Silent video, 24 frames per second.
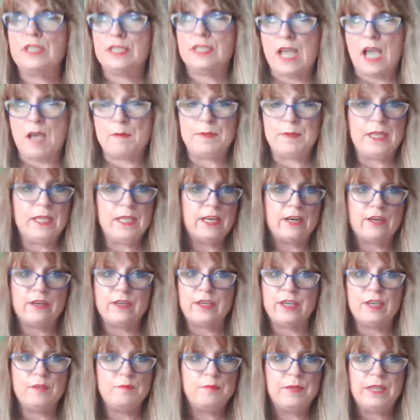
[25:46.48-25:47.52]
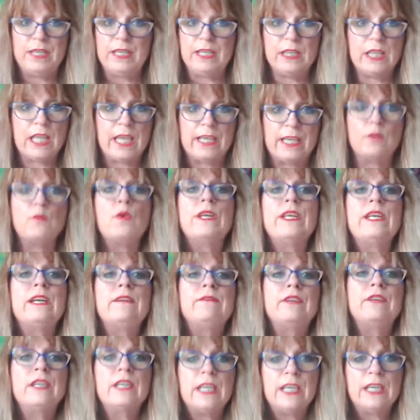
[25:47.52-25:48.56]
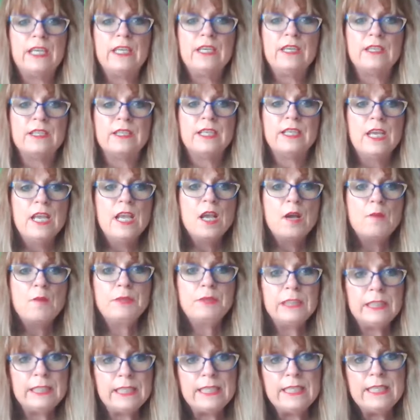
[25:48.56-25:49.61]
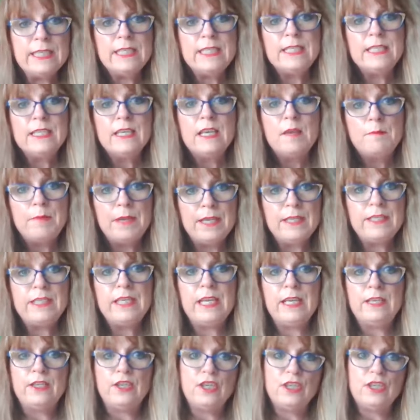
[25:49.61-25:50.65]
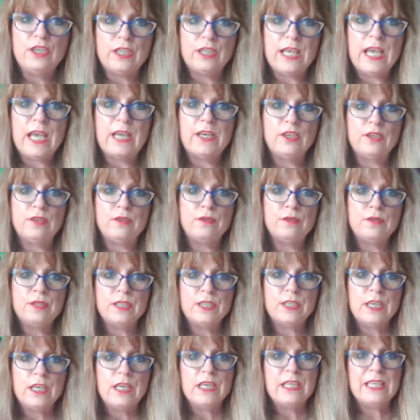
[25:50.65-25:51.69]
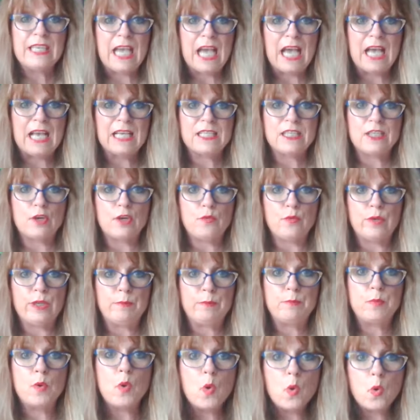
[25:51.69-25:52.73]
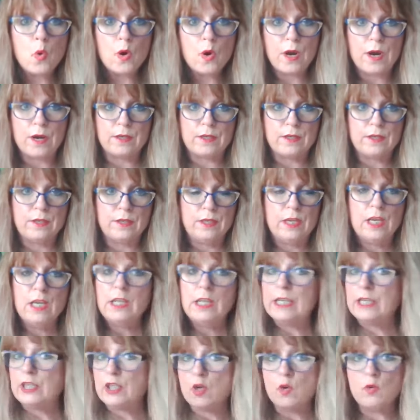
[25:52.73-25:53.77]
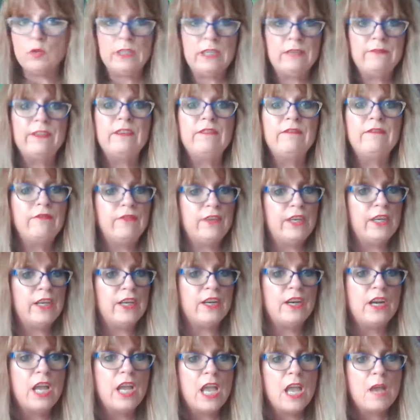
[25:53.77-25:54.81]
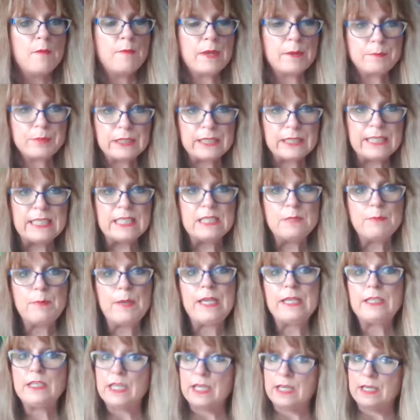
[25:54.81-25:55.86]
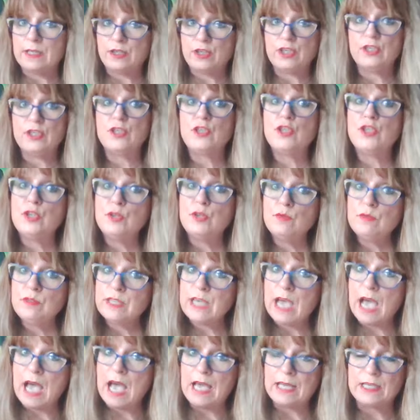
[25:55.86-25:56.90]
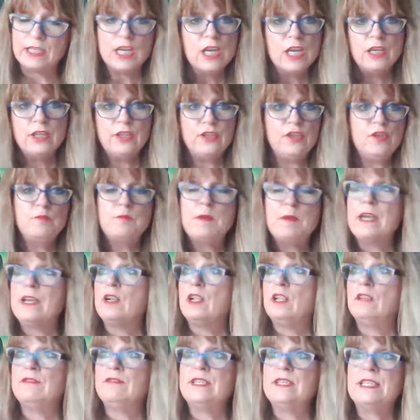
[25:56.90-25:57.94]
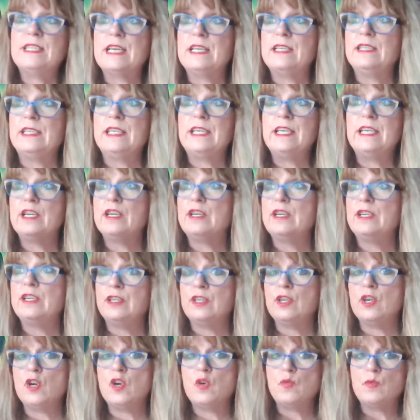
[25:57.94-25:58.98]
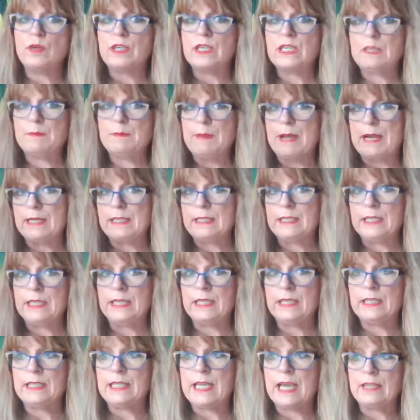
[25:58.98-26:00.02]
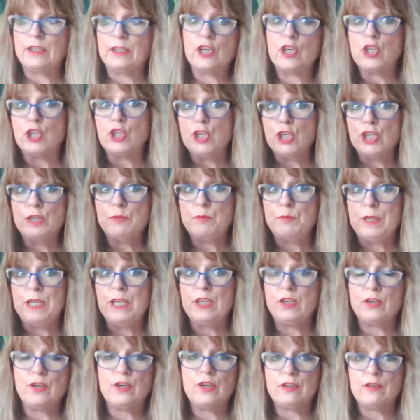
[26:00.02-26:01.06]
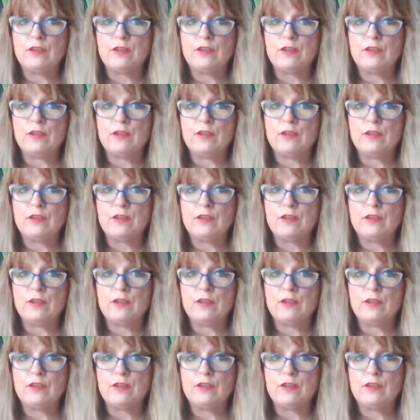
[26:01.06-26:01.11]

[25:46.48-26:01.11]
tsunami there could be like whatever it is please pay attention to that news cast report. Like, don't live in fear, but please pay attention to that. You might all of a sudden hear, you know, we're expecting that there could be an